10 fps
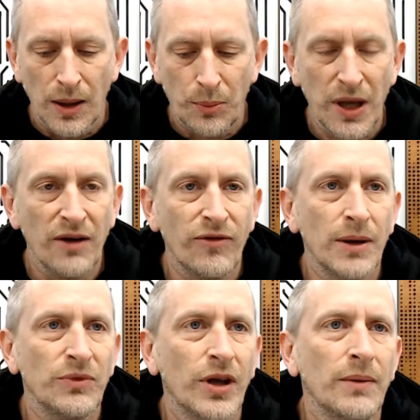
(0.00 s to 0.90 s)

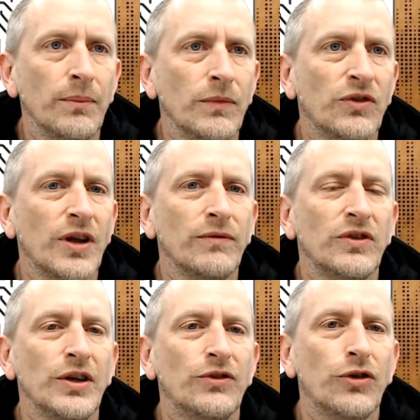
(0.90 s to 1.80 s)
PFM
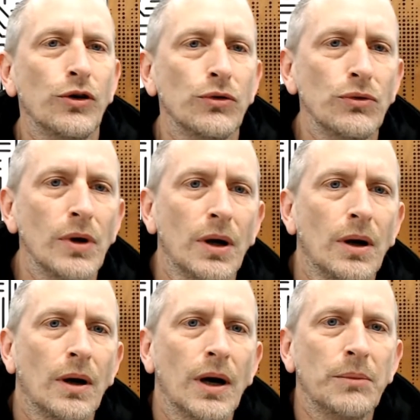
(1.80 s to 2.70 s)
1072.
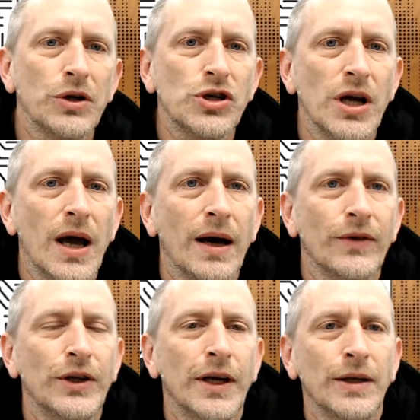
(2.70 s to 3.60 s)
I'm going to shout out
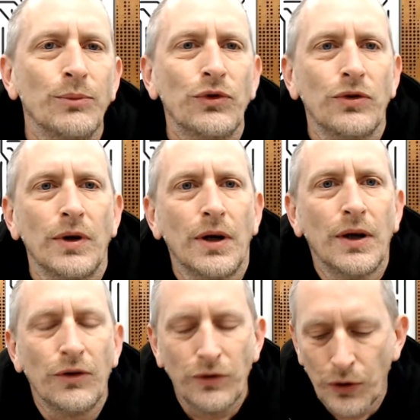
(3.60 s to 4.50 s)
the names
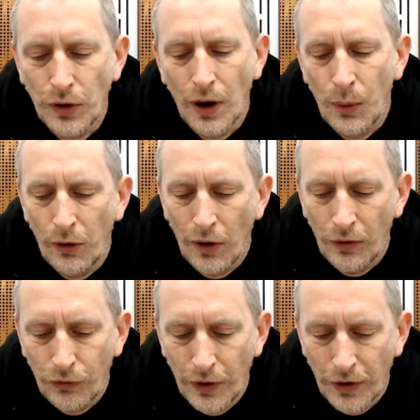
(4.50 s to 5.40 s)
so you know we're
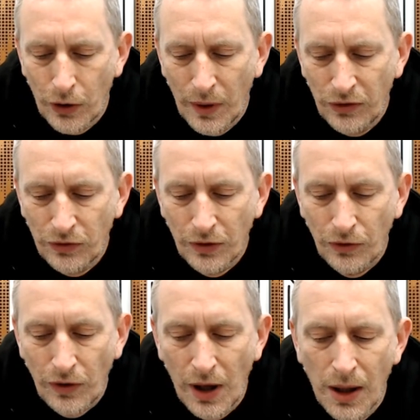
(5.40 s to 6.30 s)
answering your
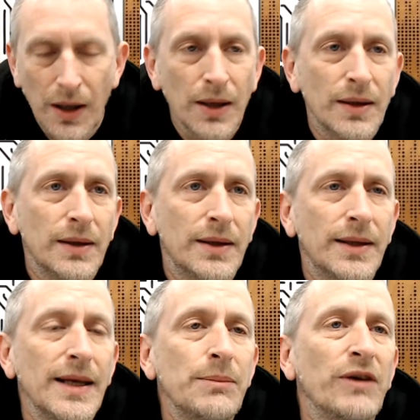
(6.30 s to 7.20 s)
questions.
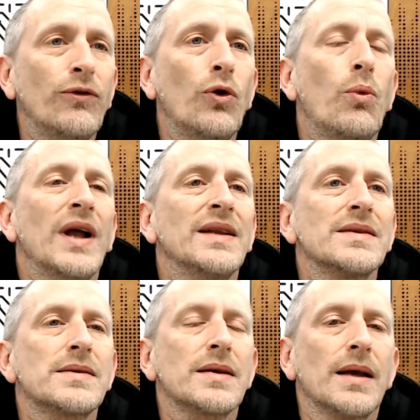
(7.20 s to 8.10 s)
DB4
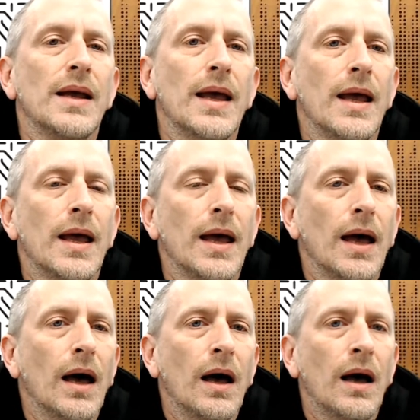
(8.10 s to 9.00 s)
went
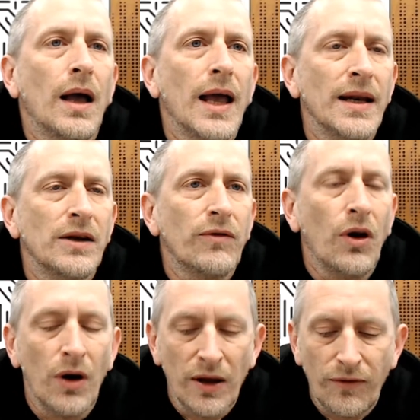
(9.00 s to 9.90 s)
end of
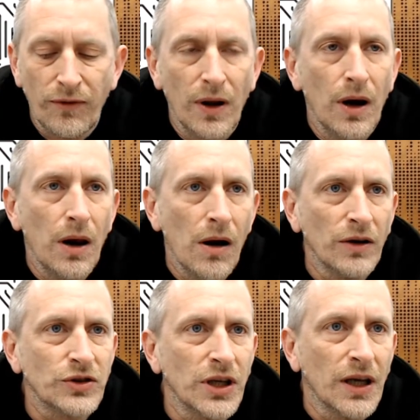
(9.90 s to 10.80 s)
life
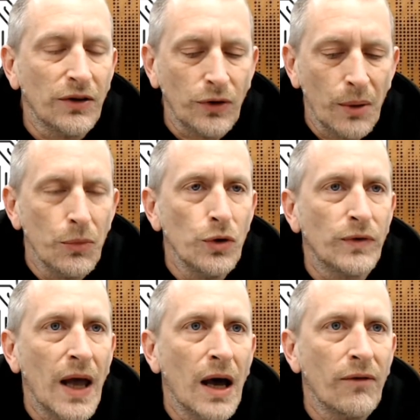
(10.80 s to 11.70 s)
last year, so it
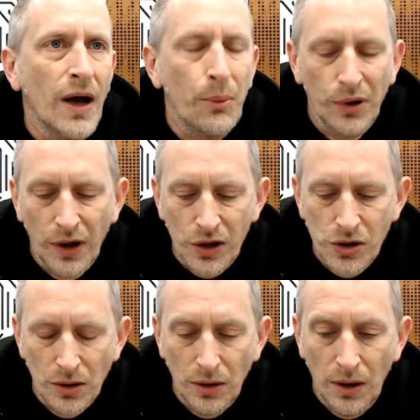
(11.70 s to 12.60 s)
moved out of our
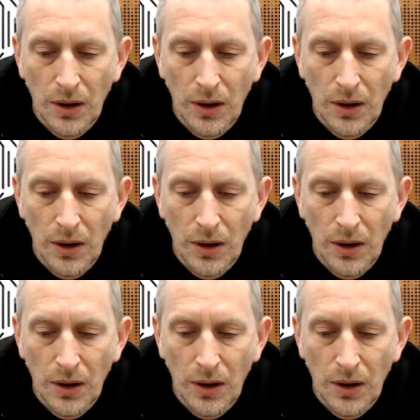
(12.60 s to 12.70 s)
production